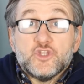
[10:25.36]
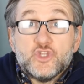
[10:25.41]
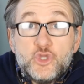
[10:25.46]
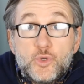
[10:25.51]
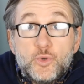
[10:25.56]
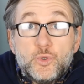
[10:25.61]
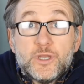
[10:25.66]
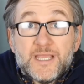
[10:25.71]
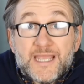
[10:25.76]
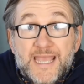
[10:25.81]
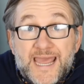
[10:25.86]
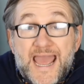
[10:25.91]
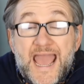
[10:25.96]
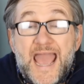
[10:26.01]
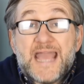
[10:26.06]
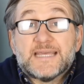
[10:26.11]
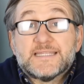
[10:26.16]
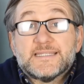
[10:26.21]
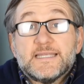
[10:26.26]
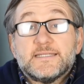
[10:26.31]
you can get
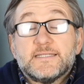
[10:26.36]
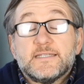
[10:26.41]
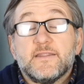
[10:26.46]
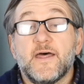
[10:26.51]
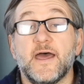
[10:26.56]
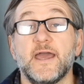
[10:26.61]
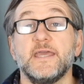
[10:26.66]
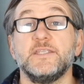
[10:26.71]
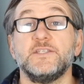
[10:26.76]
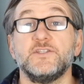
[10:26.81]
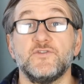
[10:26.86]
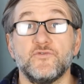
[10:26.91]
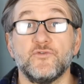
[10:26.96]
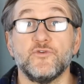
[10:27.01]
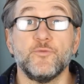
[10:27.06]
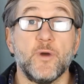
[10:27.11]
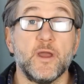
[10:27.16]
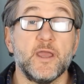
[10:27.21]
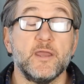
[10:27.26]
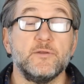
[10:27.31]
access to that is
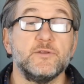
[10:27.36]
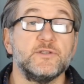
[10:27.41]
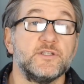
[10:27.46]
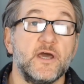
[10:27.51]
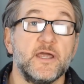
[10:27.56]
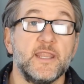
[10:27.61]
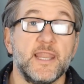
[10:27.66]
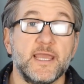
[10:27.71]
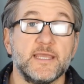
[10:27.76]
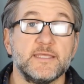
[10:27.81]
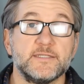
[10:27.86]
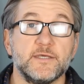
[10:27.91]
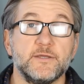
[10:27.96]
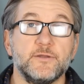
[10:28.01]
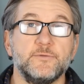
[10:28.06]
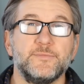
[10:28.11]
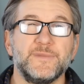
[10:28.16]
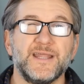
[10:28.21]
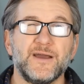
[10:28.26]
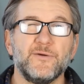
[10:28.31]
through my own site,
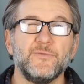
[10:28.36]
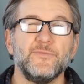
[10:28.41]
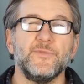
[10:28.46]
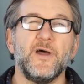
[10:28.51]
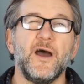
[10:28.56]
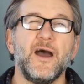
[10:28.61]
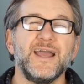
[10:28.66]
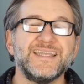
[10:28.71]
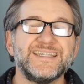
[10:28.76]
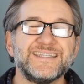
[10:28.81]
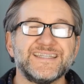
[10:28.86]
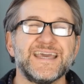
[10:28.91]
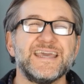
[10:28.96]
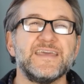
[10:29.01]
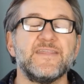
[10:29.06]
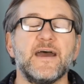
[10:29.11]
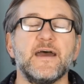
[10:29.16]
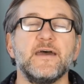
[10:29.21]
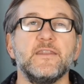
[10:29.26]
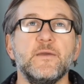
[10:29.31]
Lexo. Now, I
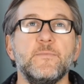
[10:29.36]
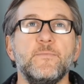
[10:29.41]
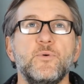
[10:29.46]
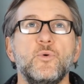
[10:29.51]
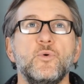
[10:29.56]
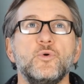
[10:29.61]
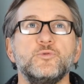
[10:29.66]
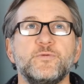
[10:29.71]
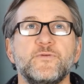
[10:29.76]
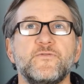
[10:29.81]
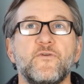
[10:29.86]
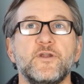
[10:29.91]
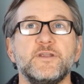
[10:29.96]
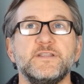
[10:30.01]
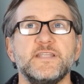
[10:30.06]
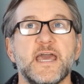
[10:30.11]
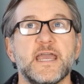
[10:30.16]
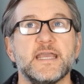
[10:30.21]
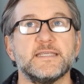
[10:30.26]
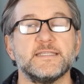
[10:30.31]
say that and I pause before I
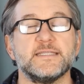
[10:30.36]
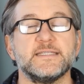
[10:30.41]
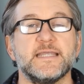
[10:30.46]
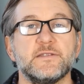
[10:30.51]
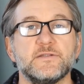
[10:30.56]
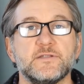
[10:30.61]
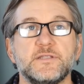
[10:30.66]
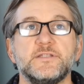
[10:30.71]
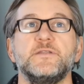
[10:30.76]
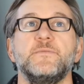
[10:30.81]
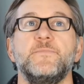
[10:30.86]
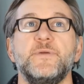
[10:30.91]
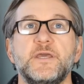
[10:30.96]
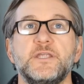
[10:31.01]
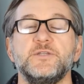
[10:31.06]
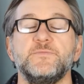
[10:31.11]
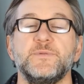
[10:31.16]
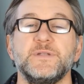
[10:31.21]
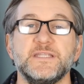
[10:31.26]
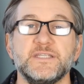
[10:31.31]
say it because it sounds like it's a
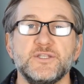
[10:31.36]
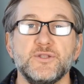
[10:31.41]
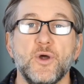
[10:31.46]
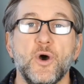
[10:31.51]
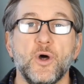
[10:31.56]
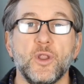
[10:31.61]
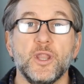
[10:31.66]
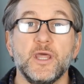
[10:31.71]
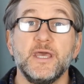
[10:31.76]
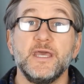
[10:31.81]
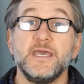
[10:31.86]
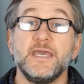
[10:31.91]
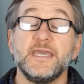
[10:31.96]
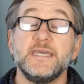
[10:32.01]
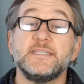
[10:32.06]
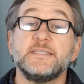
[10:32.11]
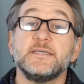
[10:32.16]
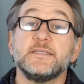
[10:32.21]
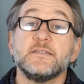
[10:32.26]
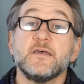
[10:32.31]
pitch, but it's not.
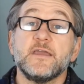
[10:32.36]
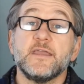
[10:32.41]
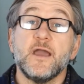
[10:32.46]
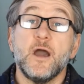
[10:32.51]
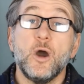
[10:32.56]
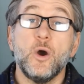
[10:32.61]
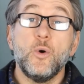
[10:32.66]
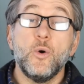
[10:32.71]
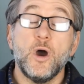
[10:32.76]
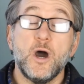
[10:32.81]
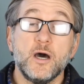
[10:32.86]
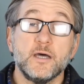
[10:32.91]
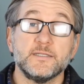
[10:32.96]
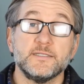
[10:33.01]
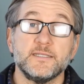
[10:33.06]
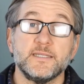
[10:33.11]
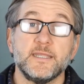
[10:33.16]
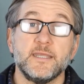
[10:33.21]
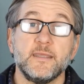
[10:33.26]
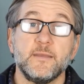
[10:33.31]
It's because I
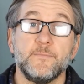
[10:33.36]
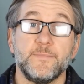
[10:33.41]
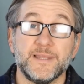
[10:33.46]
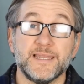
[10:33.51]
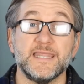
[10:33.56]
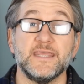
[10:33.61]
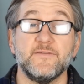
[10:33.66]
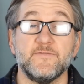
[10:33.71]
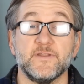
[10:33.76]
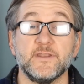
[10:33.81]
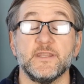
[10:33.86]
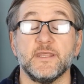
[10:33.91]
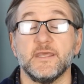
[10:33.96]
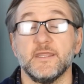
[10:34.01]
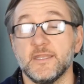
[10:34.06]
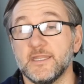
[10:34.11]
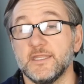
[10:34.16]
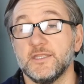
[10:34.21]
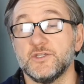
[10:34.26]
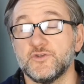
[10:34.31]
wholeheartedly believe in
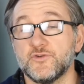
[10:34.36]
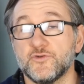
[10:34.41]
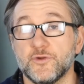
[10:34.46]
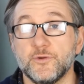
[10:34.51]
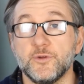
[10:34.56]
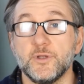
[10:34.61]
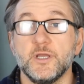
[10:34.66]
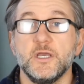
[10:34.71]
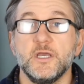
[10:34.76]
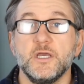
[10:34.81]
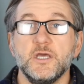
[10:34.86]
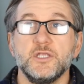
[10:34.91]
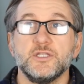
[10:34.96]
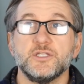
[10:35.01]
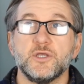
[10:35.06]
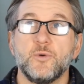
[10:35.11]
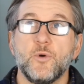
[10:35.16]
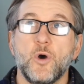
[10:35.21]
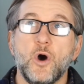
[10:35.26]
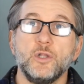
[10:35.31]
it and it's true.
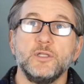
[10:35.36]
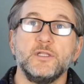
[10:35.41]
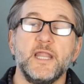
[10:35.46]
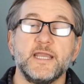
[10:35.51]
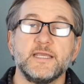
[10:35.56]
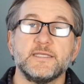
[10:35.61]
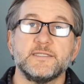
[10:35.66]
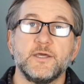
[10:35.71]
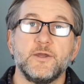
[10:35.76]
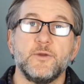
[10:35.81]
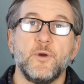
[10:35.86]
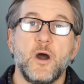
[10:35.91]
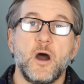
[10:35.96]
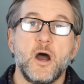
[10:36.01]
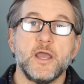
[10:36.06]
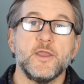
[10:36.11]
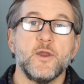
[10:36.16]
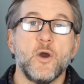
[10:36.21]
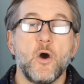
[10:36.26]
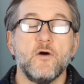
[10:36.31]
So on Lexo,
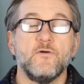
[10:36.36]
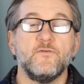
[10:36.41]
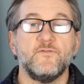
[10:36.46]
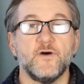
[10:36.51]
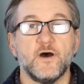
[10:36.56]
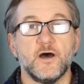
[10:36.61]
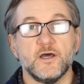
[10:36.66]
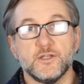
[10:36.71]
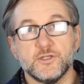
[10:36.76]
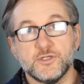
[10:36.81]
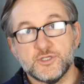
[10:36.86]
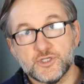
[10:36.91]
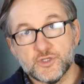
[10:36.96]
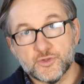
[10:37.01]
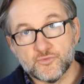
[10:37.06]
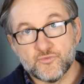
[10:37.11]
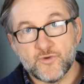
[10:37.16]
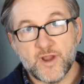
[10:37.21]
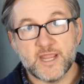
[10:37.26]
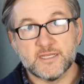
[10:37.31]
I offer
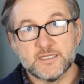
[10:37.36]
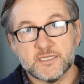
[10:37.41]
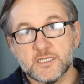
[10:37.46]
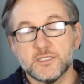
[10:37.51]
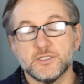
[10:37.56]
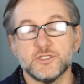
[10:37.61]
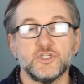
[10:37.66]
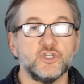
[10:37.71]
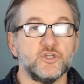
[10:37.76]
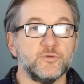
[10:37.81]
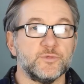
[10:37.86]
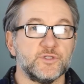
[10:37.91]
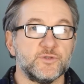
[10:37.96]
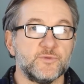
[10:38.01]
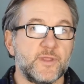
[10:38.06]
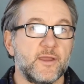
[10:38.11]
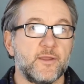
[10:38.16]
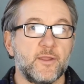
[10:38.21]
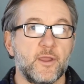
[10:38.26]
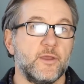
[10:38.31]
direct to
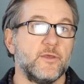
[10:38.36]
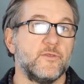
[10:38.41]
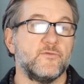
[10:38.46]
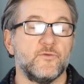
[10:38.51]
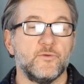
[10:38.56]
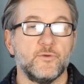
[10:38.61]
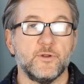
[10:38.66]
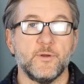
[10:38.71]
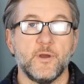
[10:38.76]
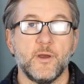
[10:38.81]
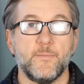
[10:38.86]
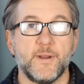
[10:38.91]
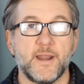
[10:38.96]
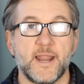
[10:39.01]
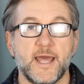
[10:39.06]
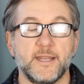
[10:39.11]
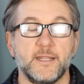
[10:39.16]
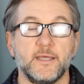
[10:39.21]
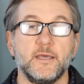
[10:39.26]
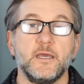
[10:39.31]
consumers without going through a
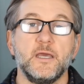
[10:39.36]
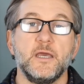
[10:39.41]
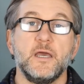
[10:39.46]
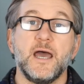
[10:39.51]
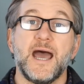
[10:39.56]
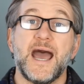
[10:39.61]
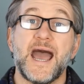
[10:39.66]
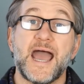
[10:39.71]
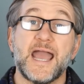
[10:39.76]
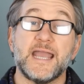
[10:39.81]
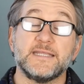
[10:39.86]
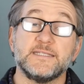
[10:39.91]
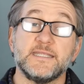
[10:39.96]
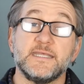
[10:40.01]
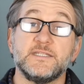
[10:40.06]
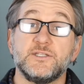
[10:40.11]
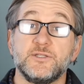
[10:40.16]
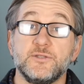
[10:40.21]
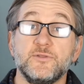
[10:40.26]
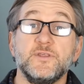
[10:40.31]
planner
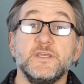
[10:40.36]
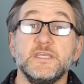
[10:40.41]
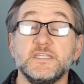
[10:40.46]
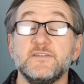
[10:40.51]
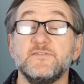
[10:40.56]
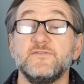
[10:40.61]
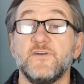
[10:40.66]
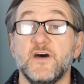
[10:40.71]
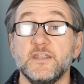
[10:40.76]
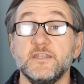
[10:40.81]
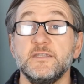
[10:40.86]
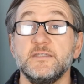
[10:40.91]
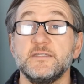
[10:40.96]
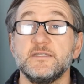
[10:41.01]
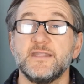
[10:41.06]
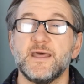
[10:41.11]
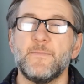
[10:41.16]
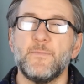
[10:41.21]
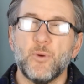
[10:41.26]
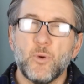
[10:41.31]
access to these
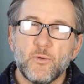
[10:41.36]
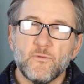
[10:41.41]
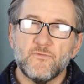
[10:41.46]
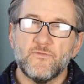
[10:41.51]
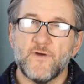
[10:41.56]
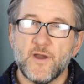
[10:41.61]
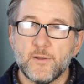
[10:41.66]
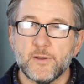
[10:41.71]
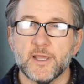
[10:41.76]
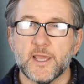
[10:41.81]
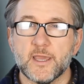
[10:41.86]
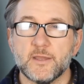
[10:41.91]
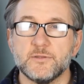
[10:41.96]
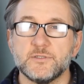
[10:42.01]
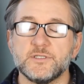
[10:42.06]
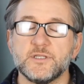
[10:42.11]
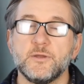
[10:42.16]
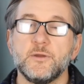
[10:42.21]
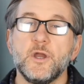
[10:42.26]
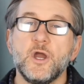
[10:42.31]
funds. They're
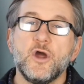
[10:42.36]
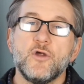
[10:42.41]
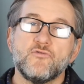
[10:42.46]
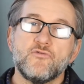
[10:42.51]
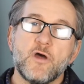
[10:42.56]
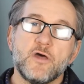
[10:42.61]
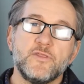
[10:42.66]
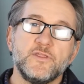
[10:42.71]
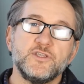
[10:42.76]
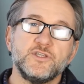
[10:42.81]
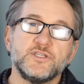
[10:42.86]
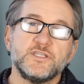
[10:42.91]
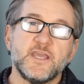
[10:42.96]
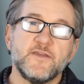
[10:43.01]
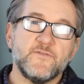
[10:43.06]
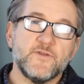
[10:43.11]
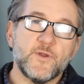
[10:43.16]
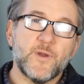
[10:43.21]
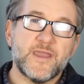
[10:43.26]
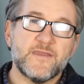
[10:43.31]
portfolios. So rather than just
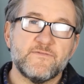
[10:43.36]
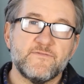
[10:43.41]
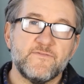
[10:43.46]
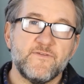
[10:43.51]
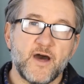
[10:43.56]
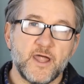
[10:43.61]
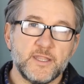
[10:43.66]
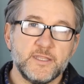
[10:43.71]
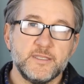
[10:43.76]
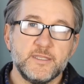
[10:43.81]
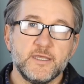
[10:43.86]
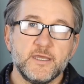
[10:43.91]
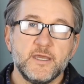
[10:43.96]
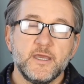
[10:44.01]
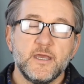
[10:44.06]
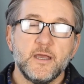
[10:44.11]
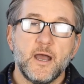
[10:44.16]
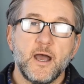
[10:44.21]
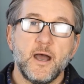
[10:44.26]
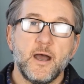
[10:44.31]
give you a fund,
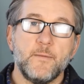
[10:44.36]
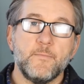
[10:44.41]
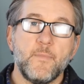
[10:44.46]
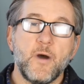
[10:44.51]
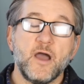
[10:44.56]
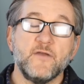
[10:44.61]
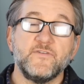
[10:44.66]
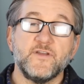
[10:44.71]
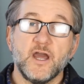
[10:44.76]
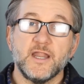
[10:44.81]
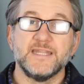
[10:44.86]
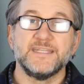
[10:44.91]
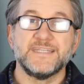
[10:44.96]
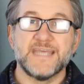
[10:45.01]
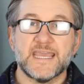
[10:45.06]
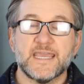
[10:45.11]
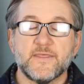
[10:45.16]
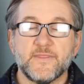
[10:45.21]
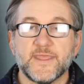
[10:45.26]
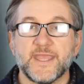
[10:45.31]
I've kind of
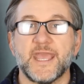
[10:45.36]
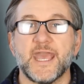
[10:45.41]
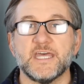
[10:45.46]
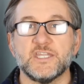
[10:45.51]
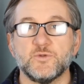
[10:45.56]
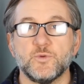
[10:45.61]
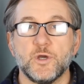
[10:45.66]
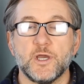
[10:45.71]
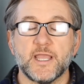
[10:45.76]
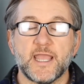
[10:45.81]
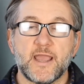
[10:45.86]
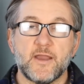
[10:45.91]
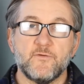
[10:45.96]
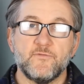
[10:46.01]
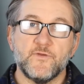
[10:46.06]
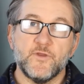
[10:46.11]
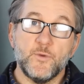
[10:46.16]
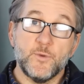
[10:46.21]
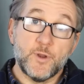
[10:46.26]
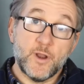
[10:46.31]
taken the guesswork
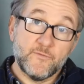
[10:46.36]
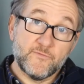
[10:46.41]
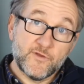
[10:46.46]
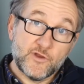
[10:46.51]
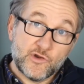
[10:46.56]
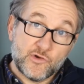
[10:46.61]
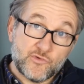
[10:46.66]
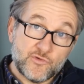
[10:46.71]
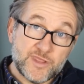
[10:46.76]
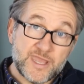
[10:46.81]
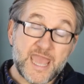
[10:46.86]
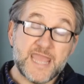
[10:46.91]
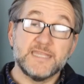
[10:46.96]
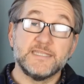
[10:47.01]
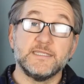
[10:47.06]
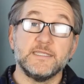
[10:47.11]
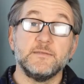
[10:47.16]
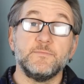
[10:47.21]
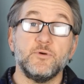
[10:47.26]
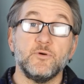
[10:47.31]
out for you and I've
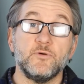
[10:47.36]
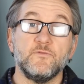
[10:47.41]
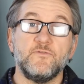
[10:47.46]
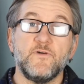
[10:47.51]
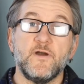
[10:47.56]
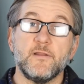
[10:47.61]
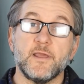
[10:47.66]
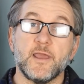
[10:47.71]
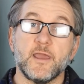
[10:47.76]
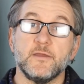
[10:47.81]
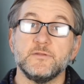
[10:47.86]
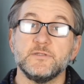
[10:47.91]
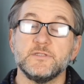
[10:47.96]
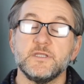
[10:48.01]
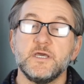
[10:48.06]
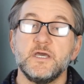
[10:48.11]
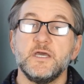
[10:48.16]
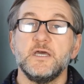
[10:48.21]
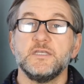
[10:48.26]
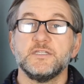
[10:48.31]
created
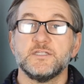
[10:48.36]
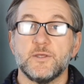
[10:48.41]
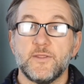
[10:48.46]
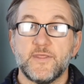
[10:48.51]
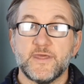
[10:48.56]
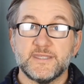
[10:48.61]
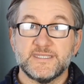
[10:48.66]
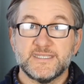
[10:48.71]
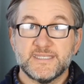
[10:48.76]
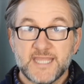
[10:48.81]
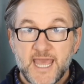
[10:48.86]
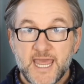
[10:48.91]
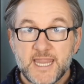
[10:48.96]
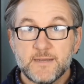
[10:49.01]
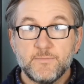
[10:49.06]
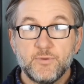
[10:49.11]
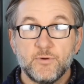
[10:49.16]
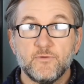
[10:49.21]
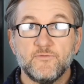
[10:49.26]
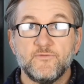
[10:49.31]
portfolios. So there's
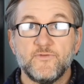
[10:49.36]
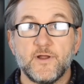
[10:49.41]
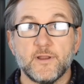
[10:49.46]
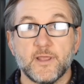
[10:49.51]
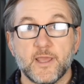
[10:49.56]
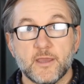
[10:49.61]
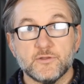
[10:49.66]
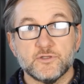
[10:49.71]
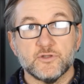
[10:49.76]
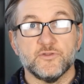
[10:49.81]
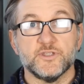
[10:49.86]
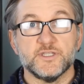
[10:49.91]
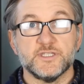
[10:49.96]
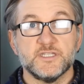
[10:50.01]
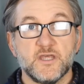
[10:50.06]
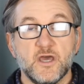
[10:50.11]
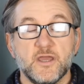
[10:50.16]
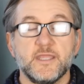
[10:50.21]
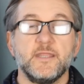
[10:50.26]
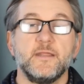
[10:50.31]
10 portfolios on the
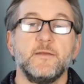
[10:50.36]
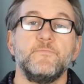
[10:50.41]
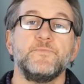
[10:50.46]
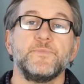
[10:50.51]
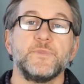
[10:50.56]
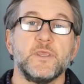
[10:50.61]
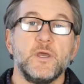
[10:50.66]
site.